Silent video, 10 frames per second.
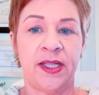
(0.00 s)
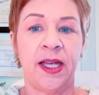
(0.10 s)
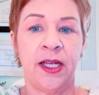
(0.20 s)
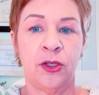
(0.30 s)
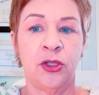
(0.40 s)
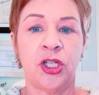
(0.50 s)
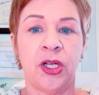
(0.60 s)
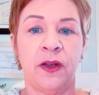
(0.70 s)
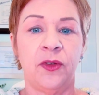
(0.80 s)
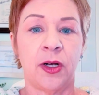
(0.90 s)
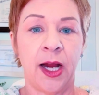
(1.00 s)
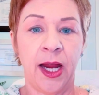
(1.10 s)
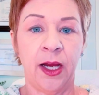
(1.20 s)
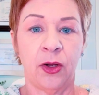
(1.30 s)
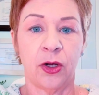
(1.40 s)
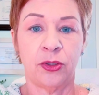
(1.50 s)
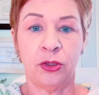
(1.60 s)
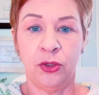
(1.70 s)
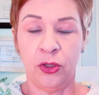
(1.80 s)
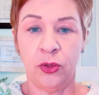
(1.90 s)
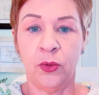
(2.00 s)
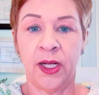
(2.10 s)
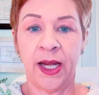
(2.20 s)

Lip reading: the energy of your anger to do an